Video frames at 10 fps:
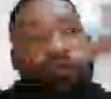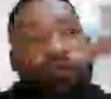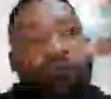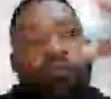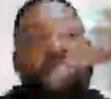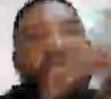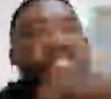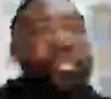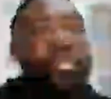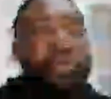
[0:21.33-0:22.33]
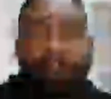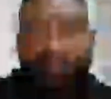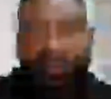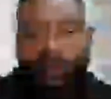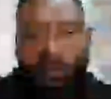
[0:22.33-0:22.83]
potential
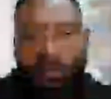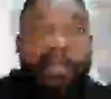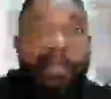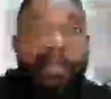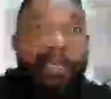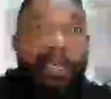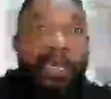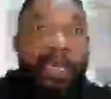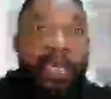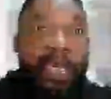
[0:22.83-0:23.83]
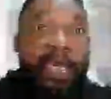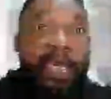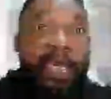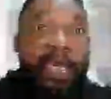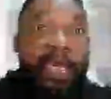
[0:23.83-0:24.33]

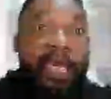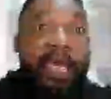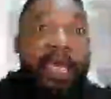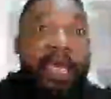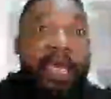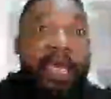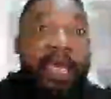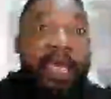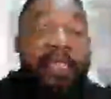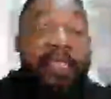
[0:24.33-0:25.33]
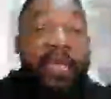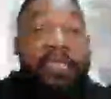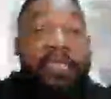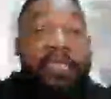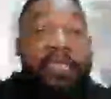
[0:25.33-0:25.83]
hazards
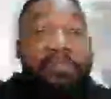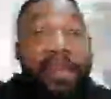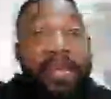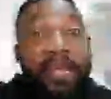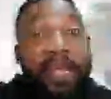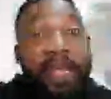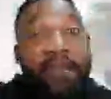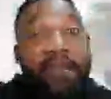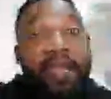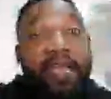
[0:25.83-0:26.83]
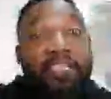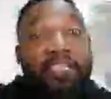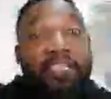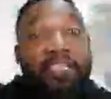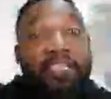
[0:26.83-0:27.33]
that may have a
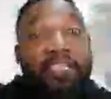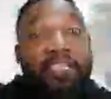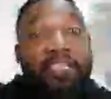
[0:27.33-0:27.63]
chance